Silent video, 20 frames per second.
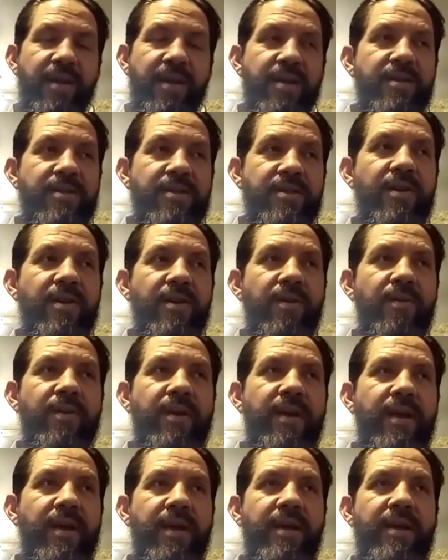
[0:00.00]
So
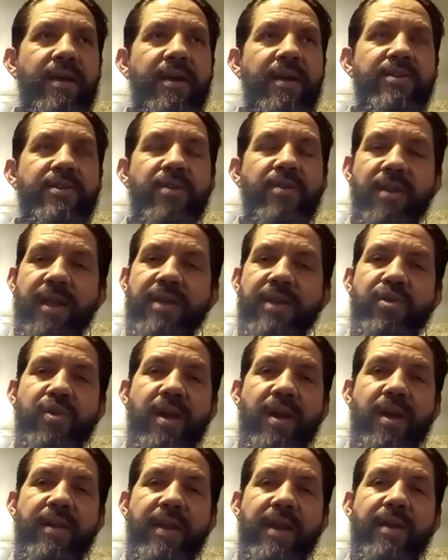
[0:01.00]
it's all about
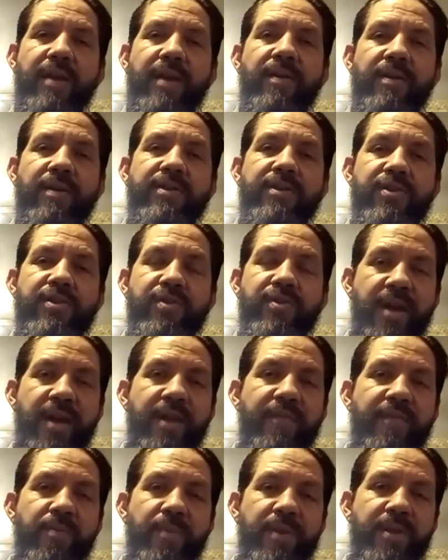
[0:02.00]
trial and error. You just try
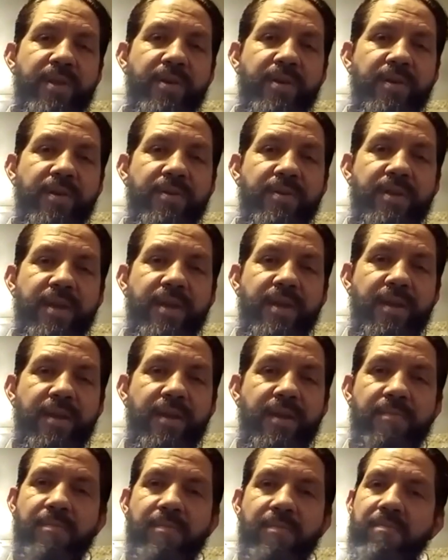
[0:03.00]
different materials,
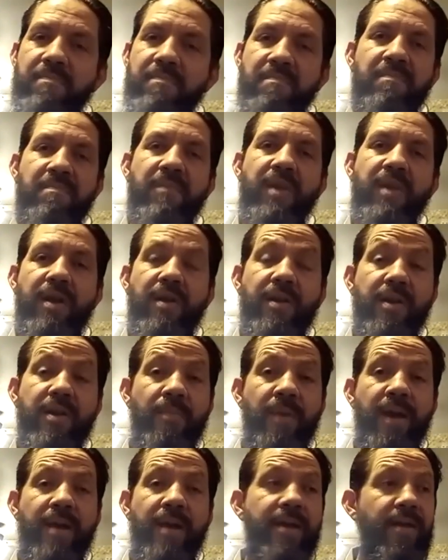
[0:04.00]
and you know, you
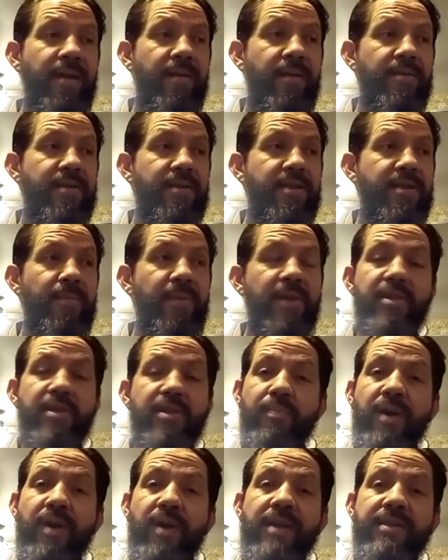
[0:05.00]
might get something
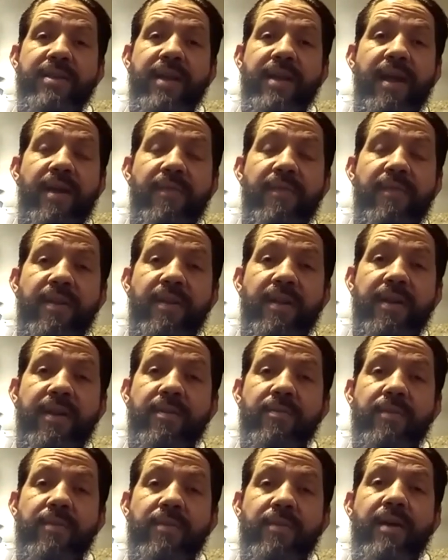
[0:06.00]
surprising out of it. Like,
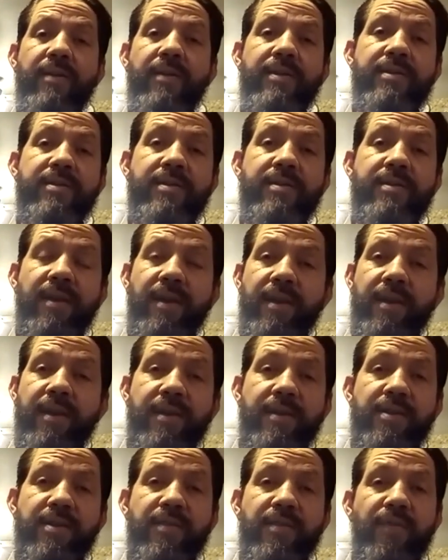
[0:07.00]
wow, this
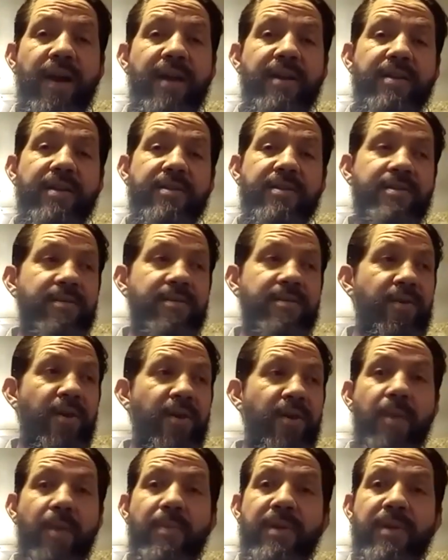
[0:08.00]
vine is
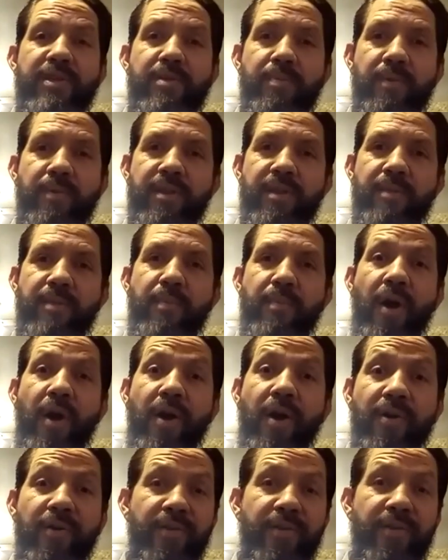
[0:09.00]
garbage, but the
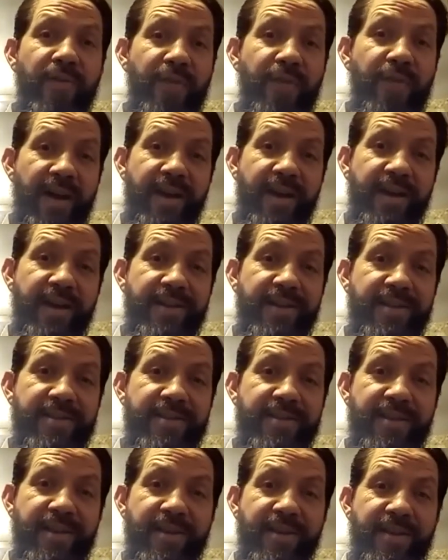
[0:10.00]
bark on the vine
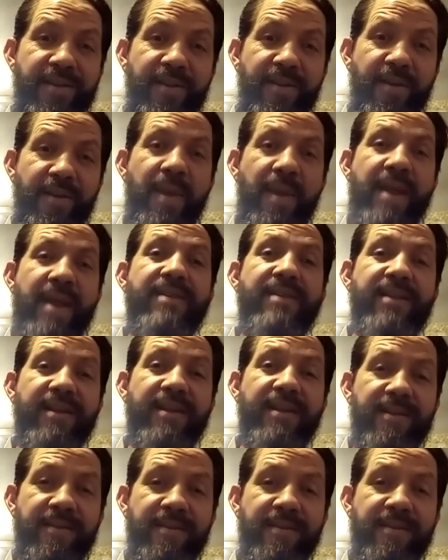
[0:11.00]
is like amazing.